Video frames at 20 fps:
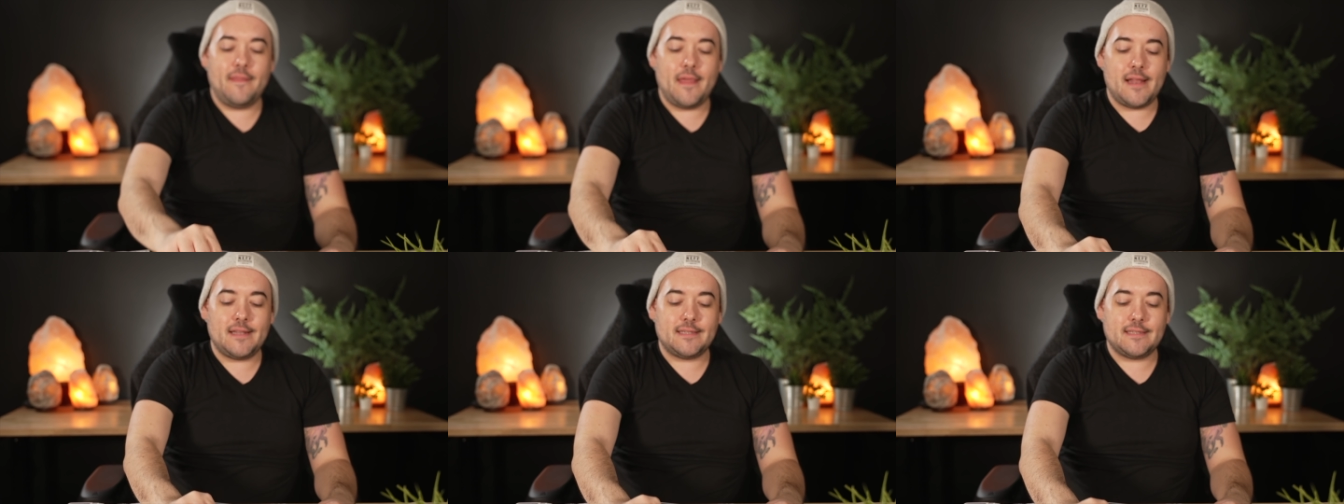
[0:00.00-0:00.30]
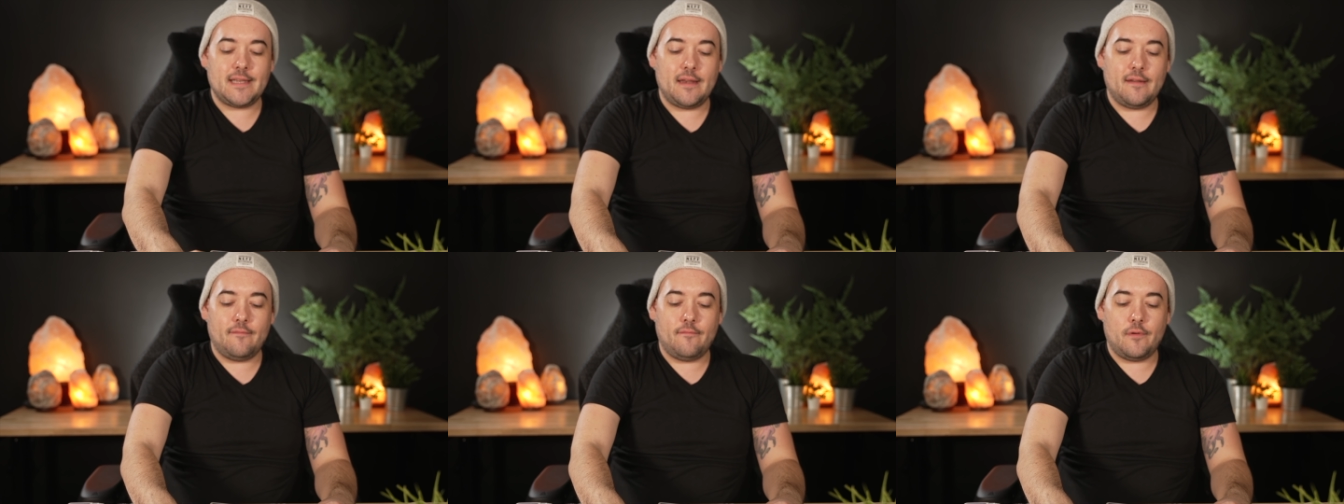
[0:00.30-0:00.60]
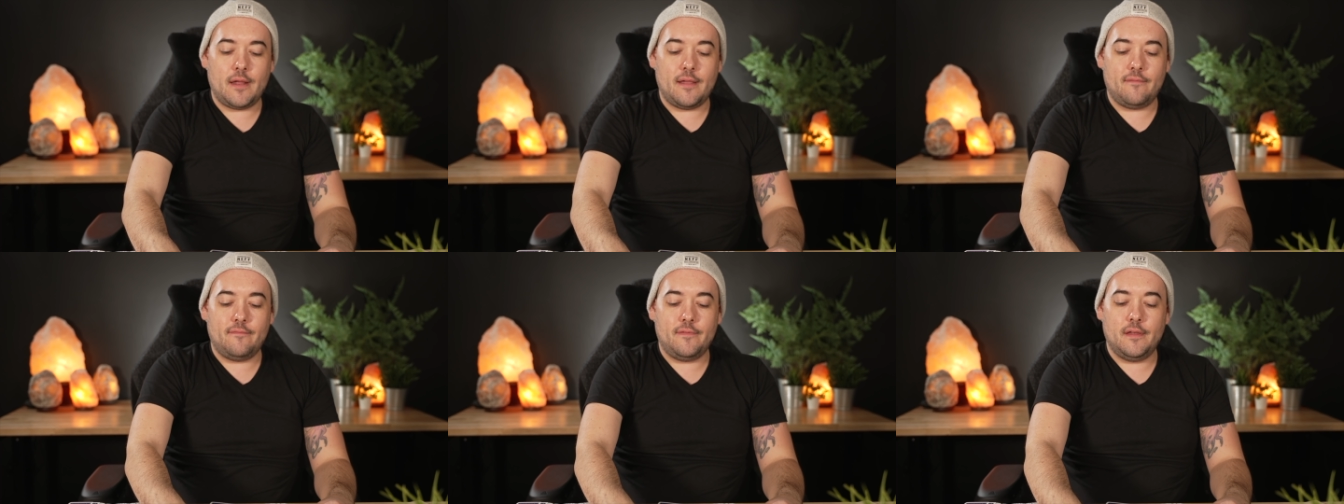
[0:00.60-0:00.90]
that's kind of
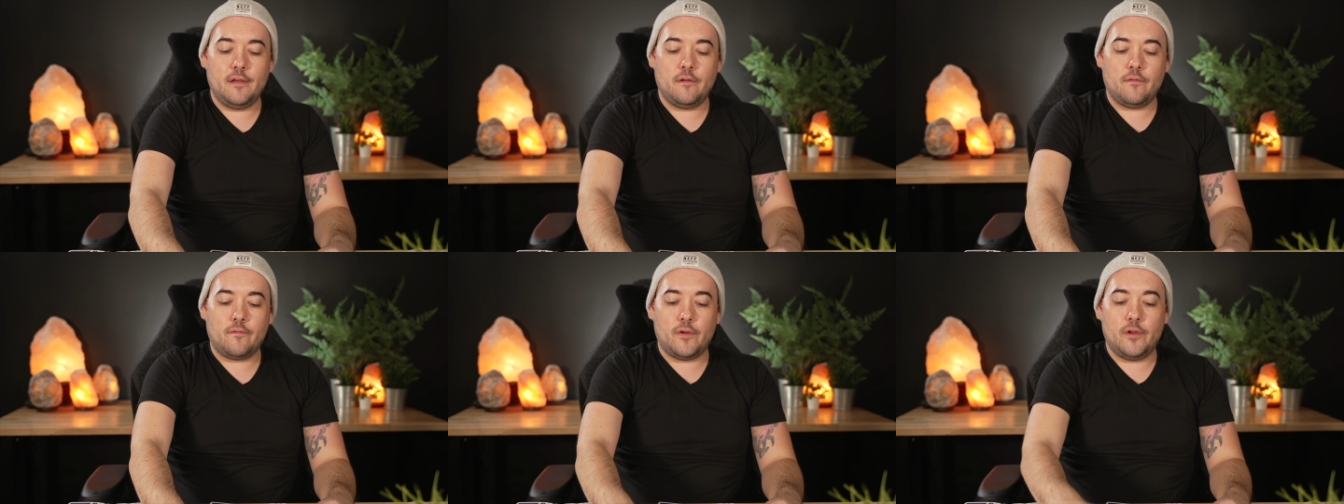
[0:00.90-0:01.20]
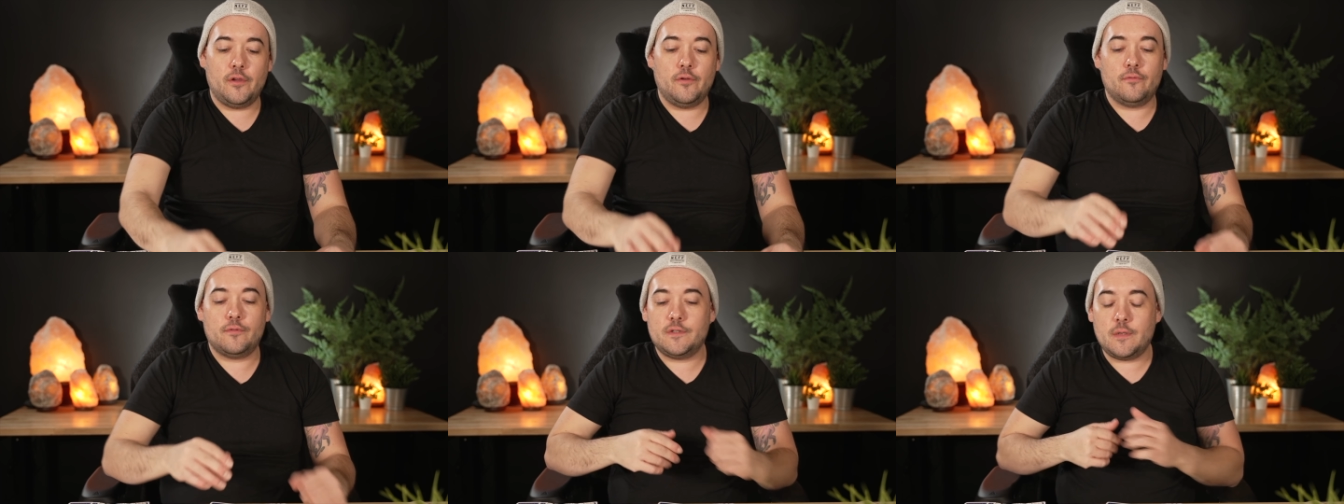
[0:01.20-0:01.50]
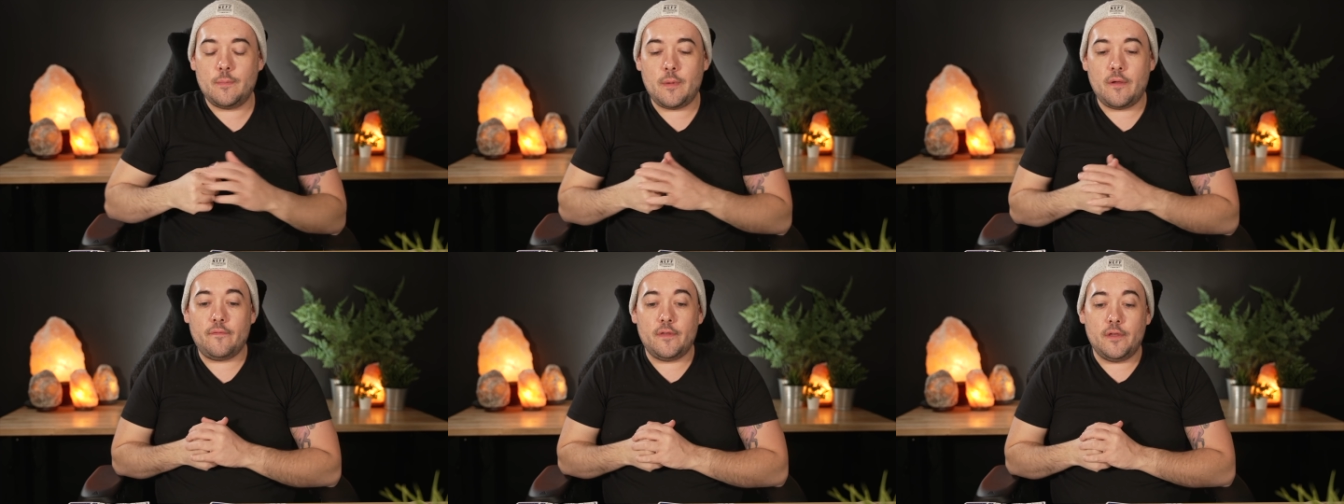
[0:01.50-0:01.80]
what I feel for you.
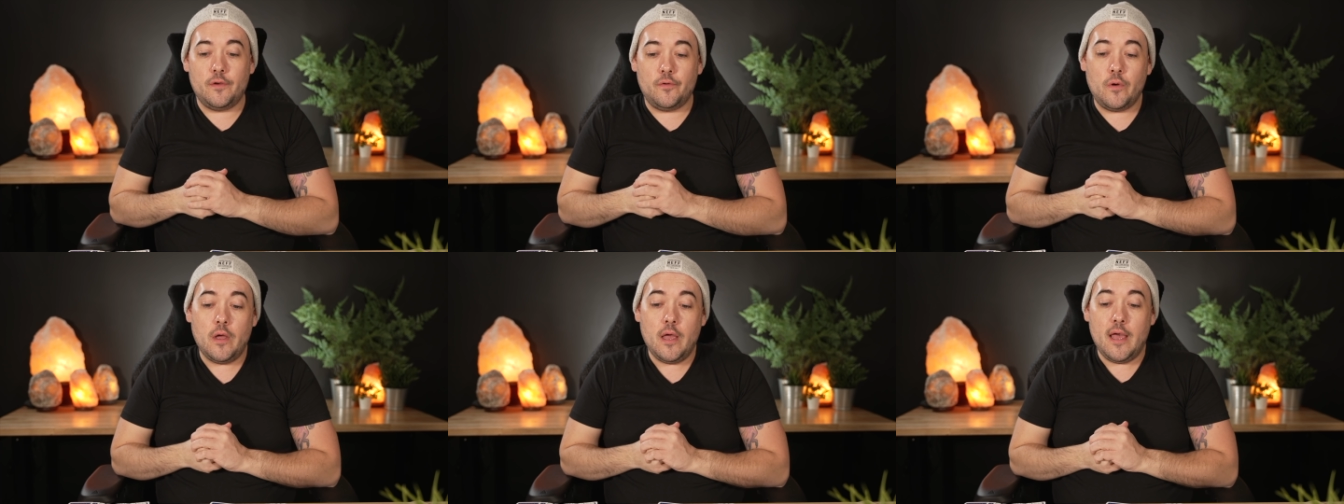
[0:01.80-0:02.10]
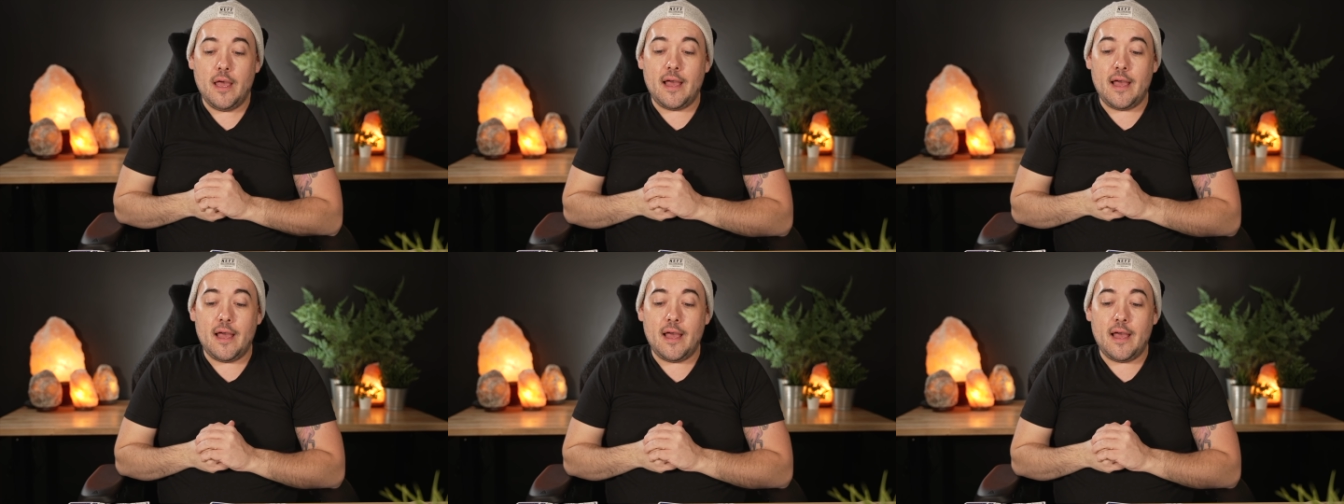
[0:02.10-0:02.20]
Some of you,